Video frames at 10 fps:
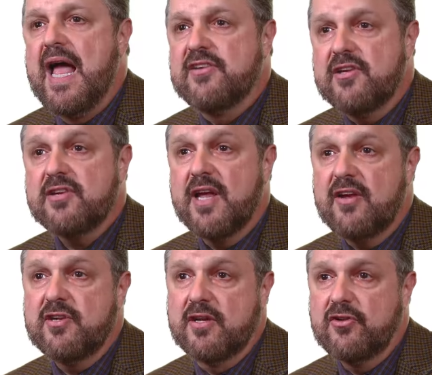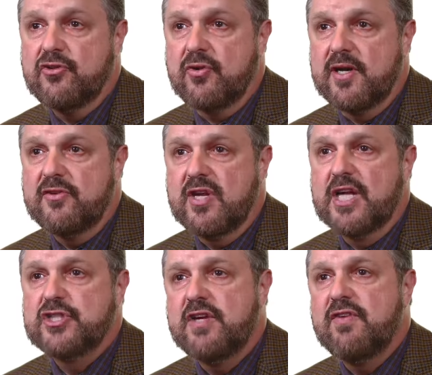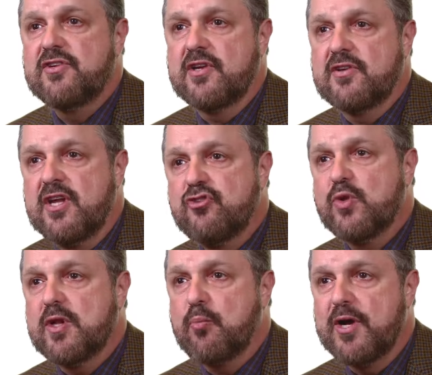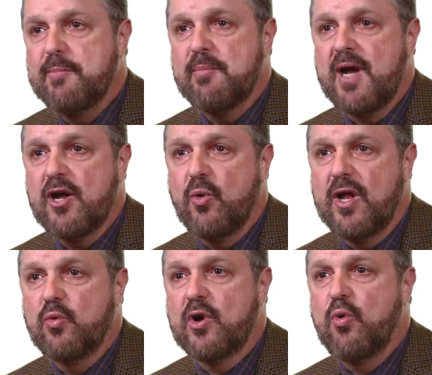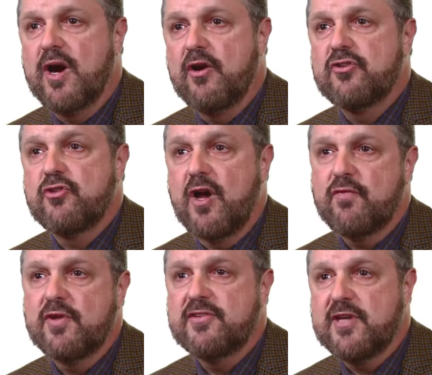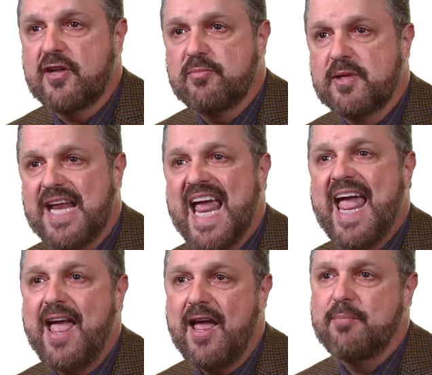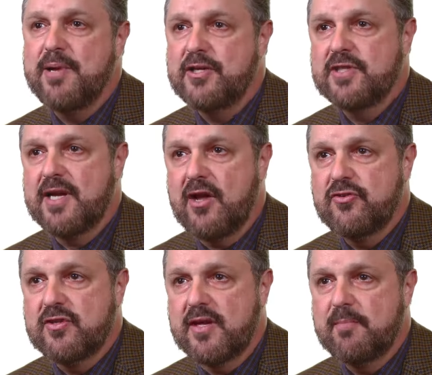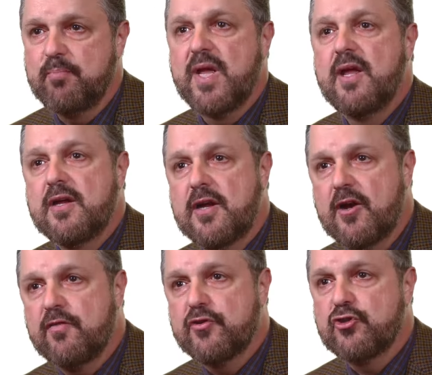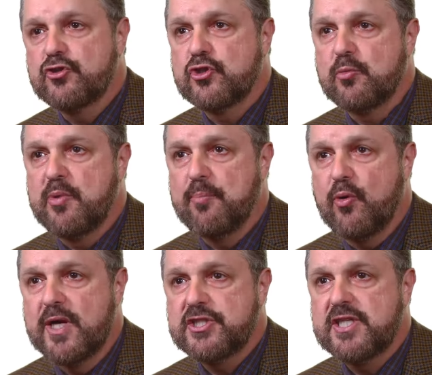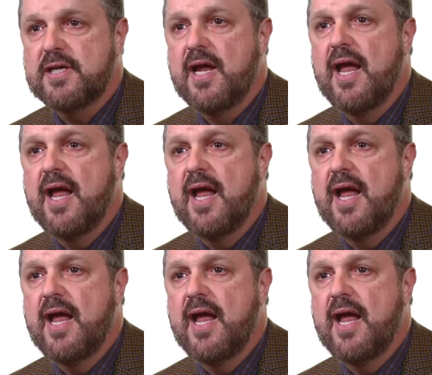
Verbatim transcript: As this case illustrates, achieving success with a premium IOL requires thoughtful assessment and patient counseling, careful surgical preparation,